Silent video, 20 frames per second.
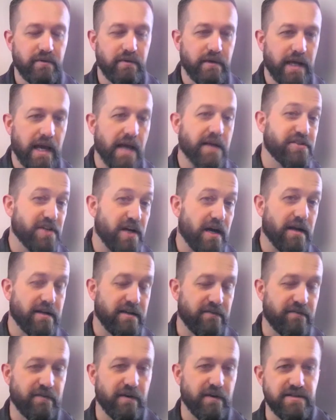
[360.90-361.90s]
at
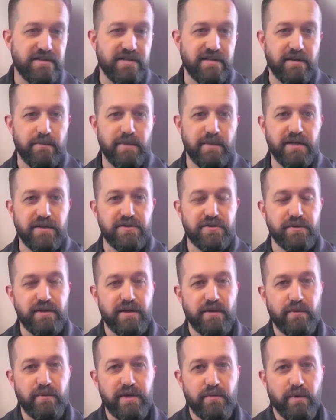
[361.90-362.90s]
Joni and Friends in the ministry
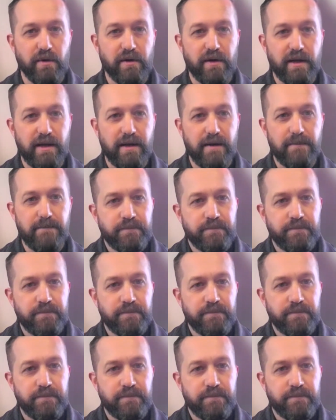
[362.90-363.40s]
that we work at.